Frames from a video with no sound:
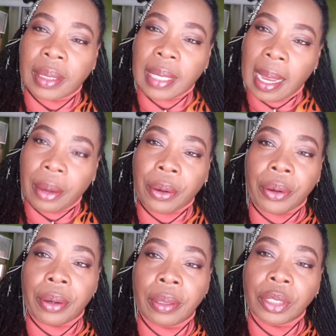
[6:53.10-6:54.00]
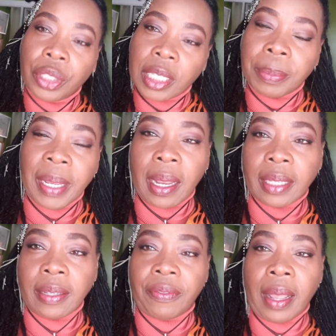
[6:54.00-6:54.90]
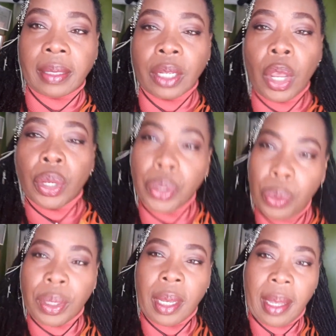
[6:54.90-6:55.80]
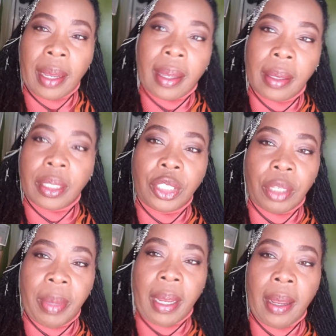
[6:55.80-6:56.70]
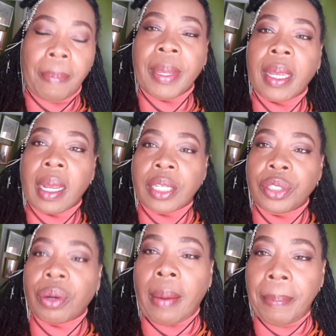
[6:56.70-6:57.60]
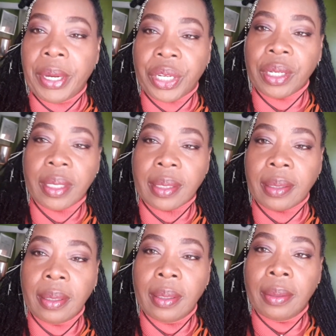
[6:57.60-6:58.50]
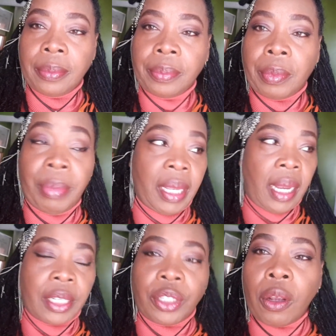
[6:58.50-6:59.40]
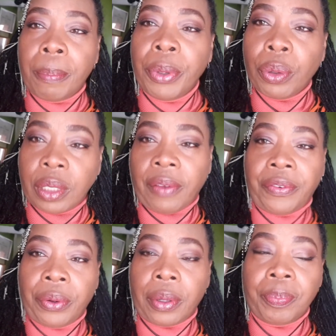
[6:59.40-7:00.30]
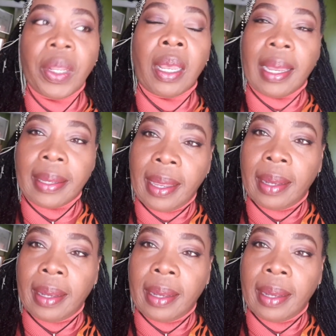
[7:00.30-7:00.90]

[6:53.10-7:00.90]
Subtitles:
from this individual. They'll never apologize when they do you wrong. They'll manage to show you why they did it,